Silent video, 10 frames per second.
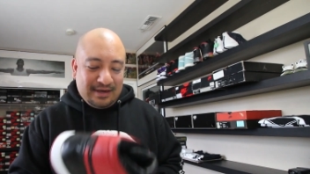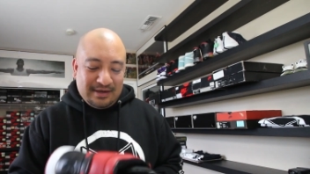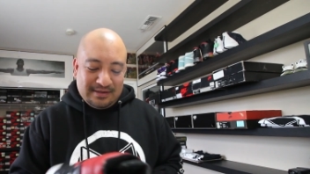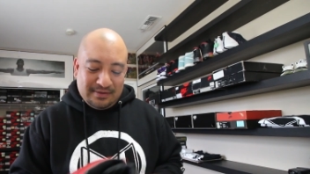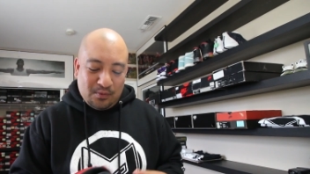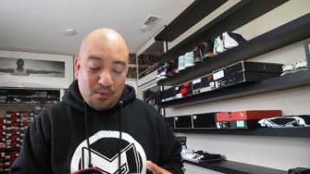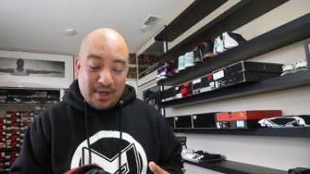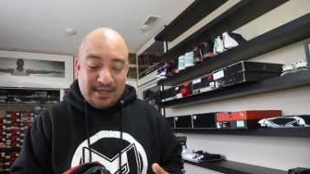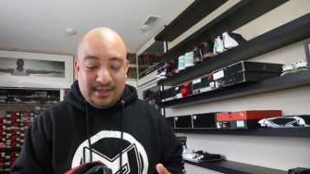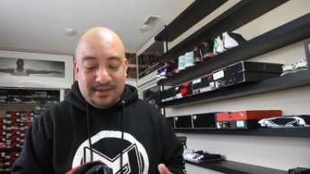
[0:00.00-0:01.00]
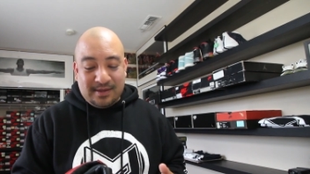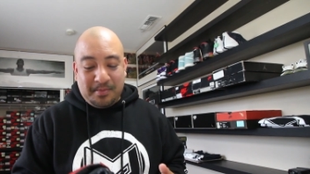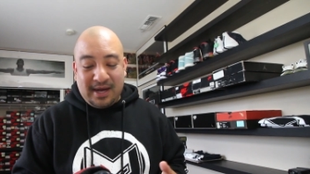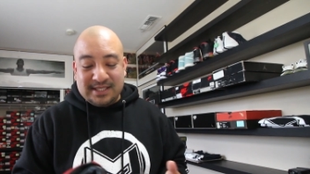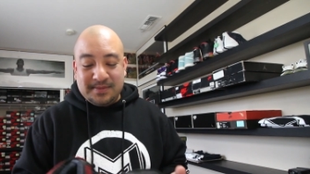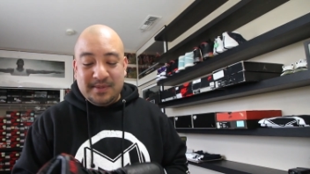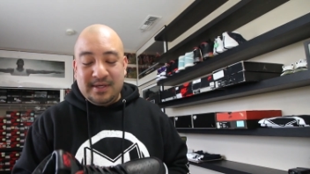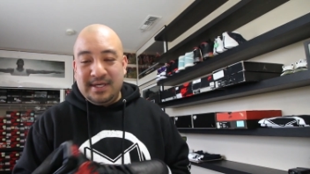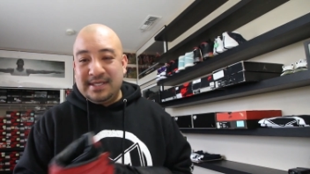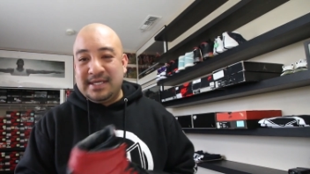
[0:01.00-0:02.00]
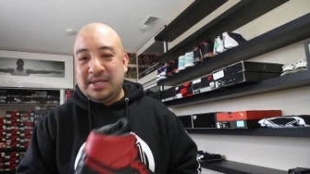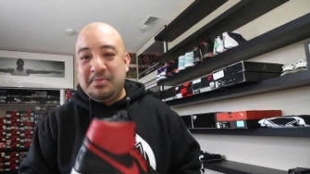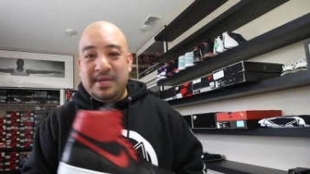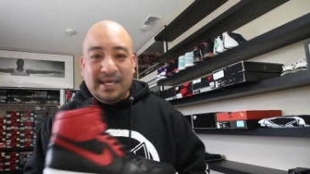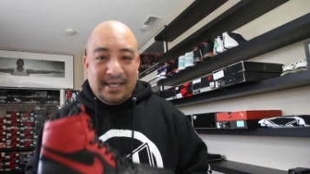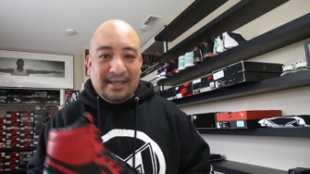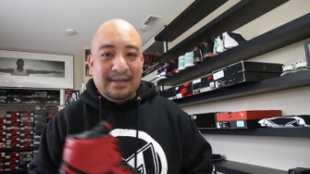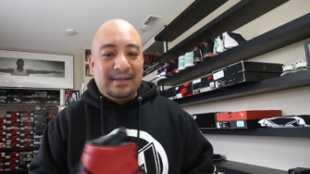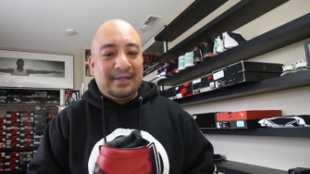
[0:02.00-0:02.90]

on what the possibilities could be.